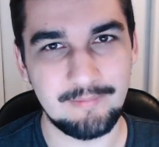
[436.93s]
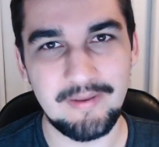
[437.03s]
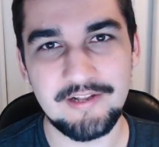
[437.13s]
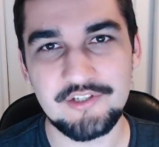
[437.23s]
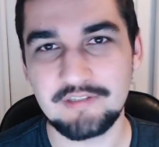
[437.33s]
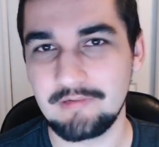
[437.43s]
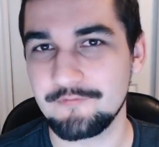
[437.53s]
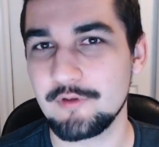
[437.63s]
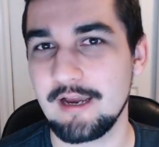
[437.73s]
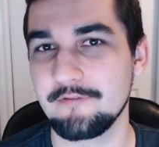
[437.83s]
Imagine
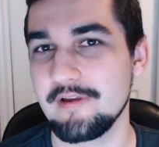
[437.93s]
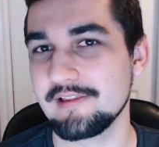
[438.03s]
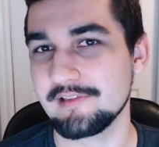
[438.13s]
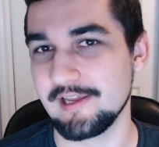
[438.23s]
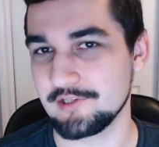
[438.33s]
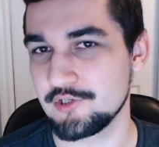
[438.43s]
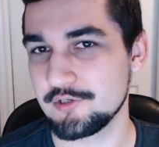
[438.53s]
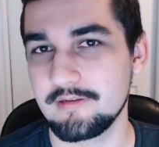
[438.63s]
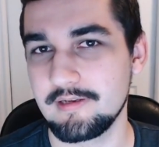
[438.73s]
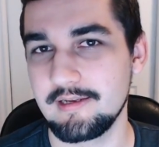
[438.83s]
if you have a
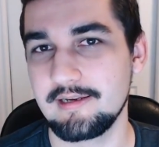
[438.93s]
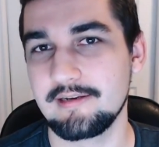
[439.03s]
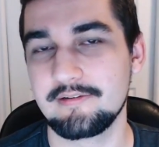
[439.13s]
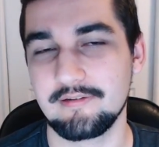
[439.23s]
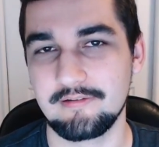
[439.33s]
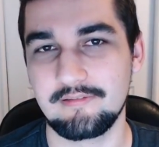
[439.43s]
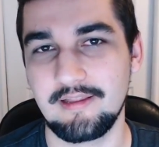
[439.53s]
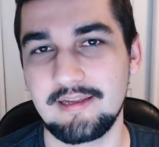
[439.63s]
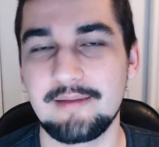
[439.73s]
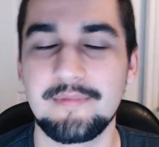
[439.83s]
lich, and
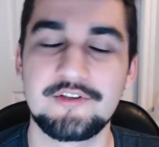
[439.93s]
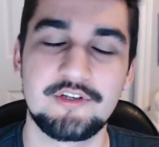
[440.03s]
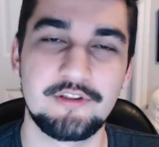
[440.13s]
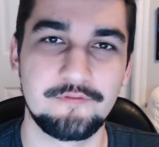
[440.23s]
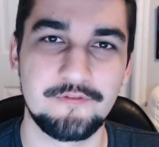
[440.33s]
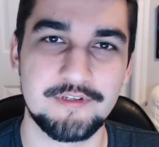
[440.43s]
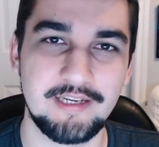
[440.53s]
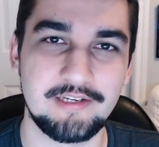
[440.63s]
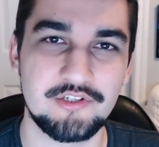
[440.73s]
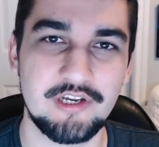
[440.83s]
like I mentioned in the
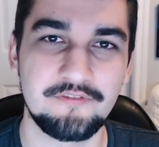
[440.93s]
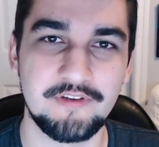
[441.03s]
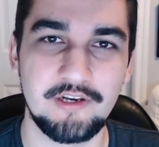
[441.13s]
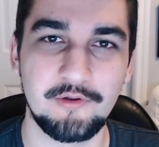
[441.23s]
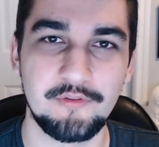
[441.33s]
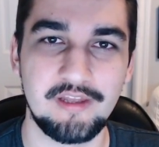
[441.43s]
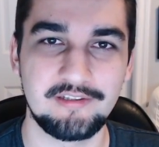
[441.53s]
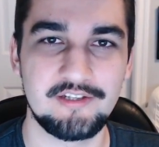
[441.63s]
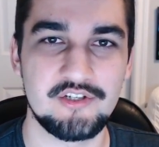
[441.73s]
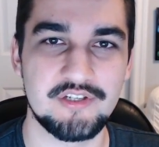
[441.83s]
Forsaken Shell video,
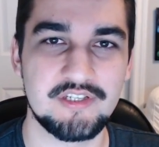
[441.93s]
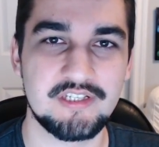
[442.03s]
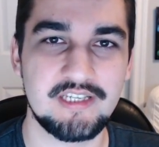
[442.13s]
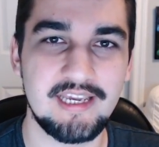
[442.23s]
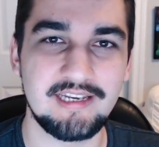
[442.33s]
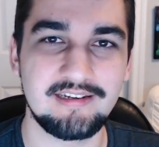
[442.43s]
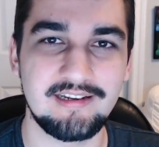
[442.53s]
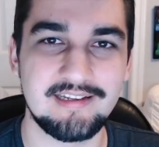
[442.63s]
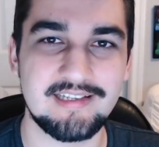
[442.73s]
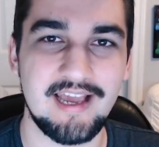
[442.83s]
that Lich's skin
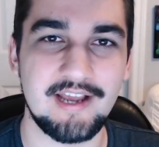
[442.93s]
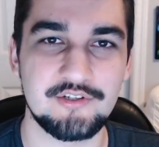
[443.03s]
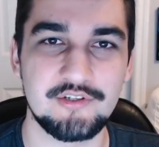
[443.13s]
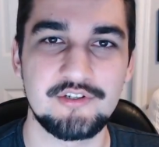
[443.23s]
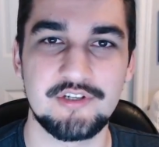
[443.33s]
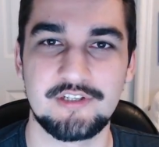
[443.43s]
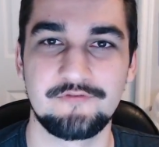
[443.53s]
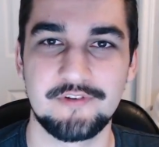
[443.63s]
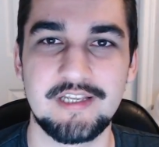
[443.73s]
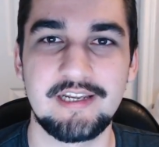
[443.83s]
is actually just a
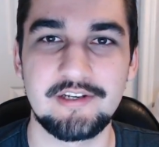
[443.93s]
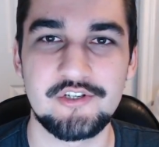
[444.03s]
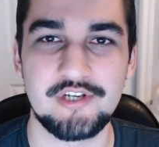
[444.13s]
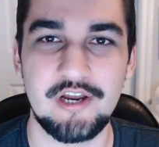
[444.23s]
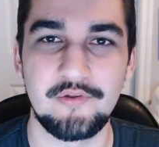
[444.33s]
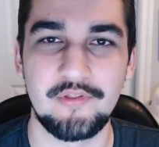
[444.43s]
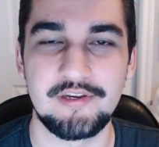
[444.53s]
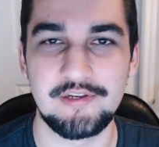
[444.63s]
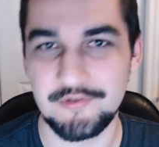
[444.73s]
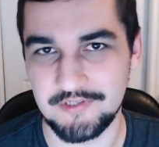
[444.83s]
Forsaken Shell
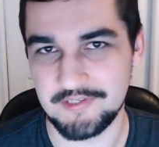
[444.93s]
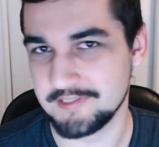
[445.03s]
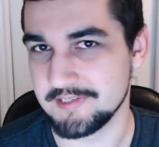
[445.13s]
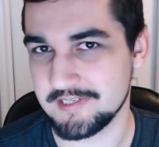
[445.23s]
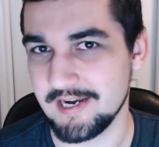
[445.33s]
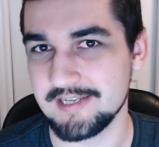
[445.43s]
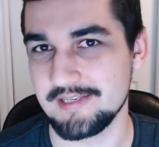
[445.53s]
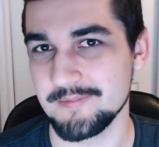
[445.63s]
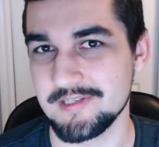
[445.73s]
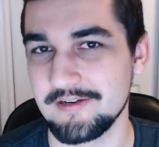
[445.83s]
that he uses to
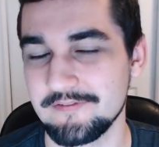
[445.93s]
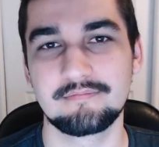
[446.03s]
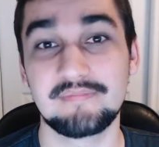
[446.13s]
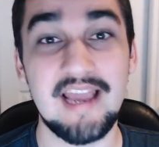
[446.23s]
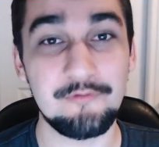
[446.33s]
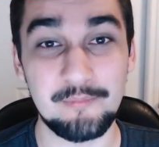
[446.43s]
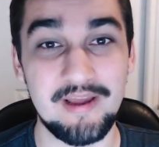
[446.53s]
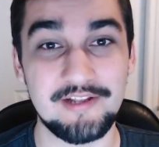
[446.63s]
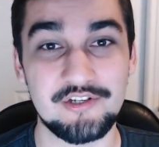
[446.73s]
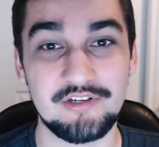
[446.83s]
disguise himself. Now
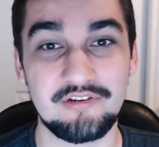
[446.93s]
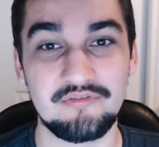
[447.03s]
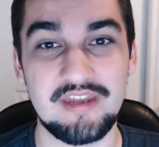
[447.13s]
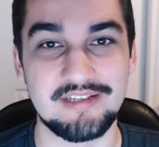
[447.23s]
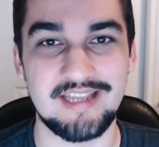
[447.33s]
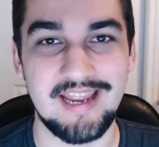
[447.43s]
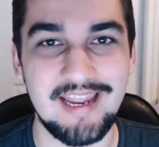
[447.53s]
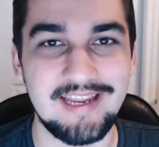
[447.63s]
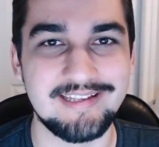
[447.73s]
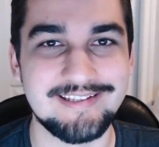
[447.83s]
imagine that his
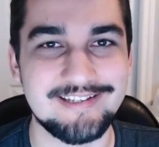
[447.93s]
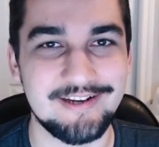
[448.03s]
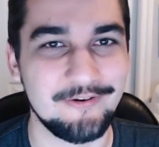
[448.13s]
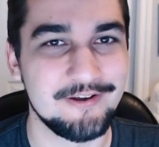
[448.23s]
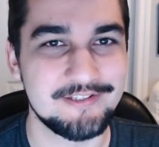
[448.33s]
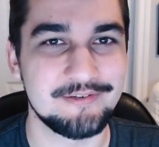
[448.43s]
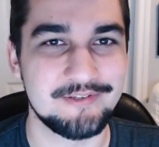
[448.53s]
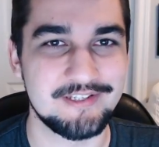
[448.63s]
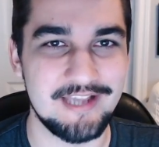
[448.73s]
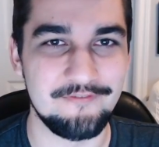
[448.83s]
hands are also
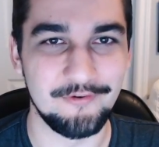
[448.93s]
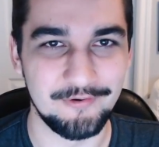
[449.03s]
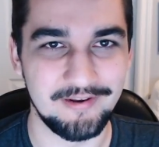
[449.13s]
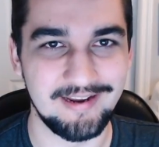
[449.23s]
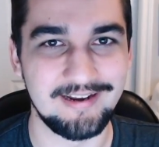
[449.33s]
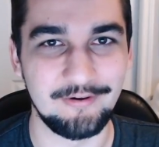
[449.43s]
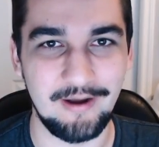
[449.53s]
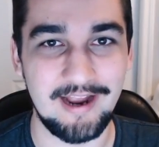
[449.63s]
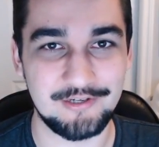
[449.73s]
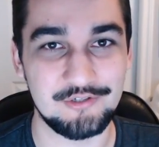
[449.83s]
severed and are
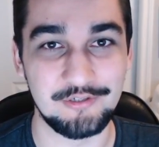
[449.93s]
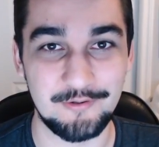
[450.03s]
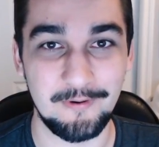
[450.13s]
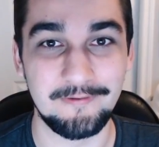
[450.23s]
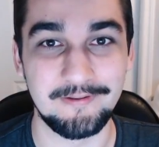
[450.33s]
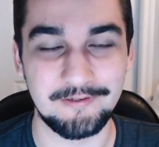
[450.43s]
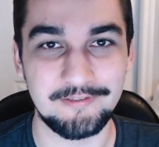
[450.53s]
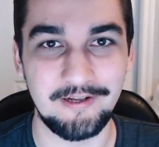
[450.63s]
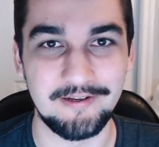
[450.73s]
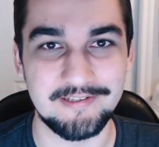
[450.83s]
actually crawling
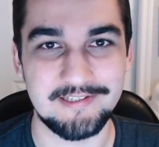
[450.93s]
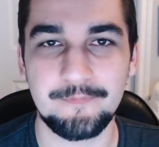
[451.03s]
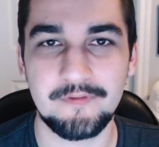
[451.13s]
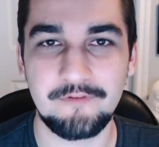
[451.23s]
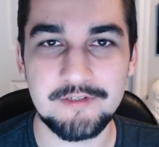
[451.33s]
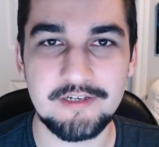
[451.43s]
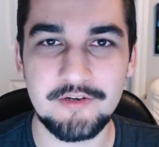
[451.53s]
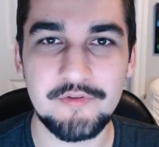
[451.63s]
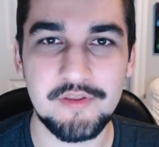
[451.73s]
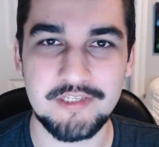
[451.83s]
claws. If I was
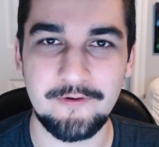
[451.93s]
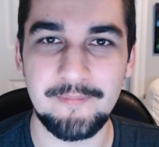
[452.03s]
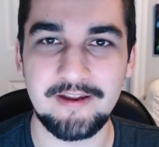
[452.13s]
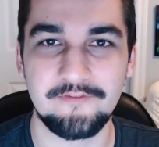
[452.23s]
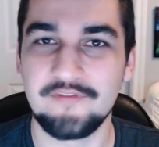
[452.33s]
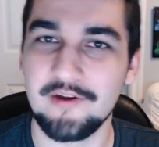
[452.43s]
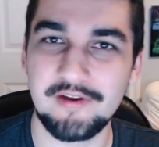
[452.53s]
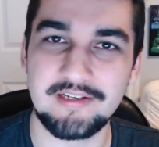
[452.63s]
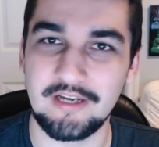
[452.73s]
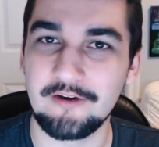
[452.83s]
gonna do this, I would make a
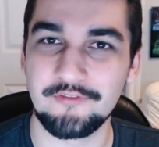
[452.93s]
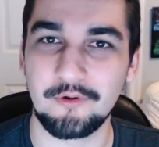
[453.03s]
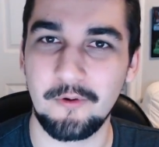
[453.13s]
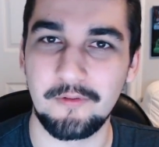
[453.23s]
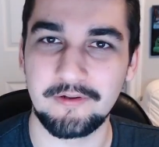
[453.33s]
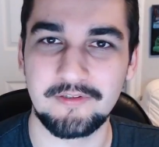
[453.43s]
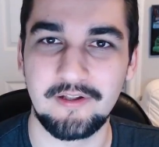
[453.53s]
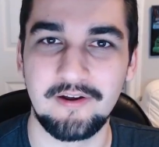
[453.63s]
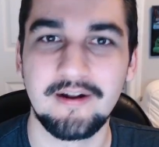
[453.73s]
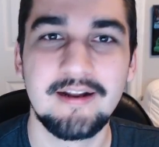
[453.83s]
variant of the crawling
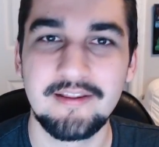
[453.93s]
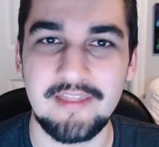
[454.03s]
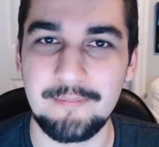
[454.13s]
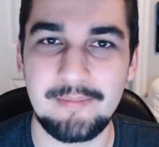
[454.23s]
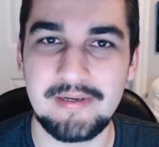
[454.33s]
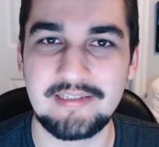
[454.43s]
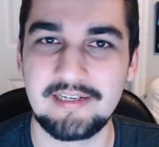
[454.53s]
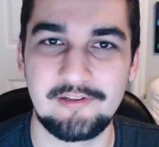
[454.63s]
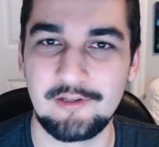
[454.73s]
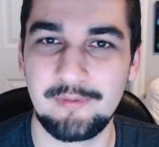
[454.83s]
claw that maybe
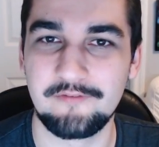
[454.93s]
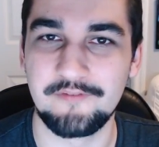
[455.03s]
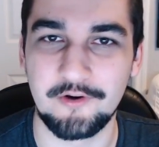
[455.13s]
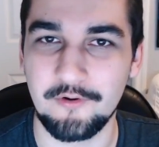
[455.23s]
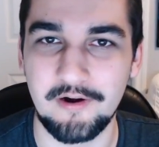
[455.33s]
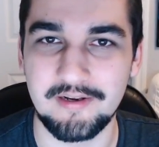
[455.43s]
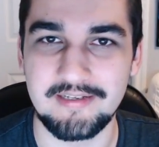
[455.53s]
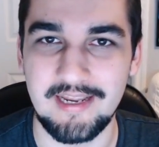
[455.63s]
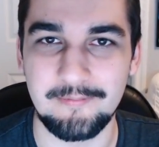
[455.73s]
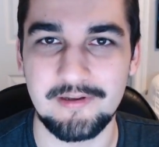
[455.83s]
did a little bit of
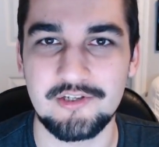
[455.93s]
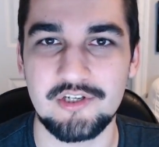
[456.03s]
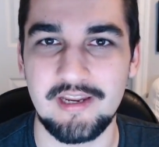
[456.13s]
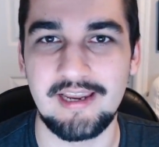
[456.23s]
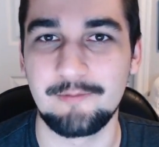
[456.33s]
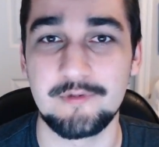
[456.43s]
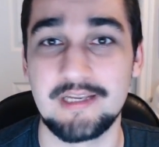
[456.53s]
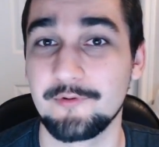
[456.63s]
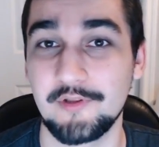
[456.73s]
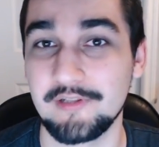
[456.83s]
necrotic damage and was
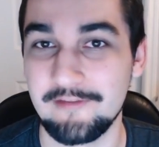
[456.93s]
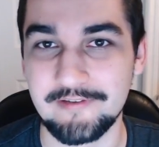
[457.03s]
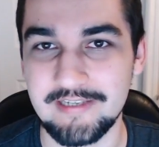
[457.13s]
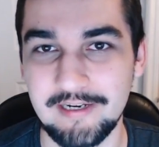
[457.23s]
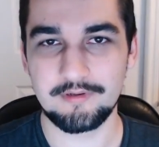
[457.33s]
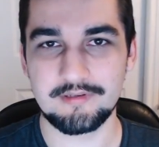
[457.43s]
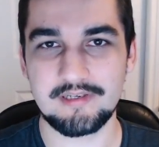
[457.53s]
able to levitate.